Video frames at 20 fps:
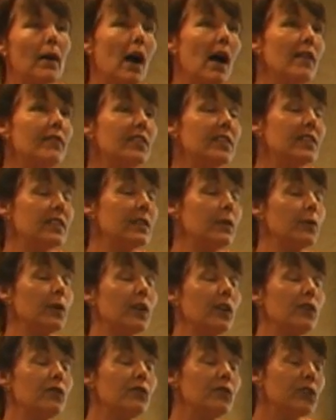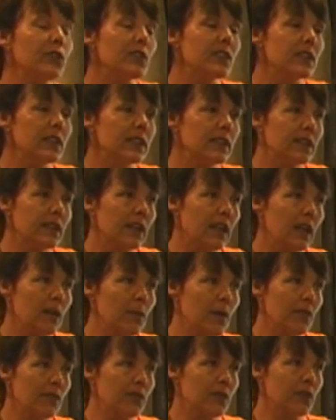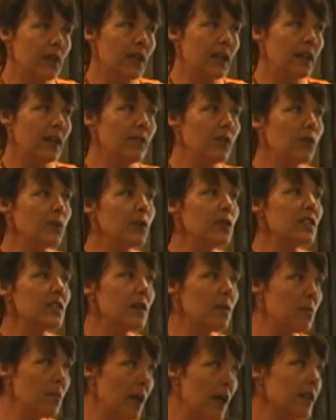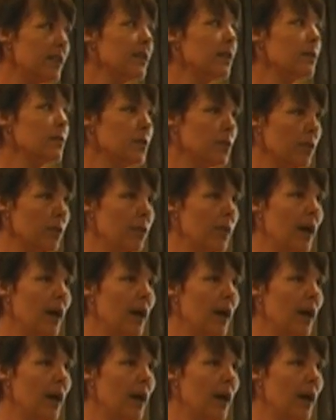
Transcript: obviously one of the first things that came after nine eleven was that Muslims were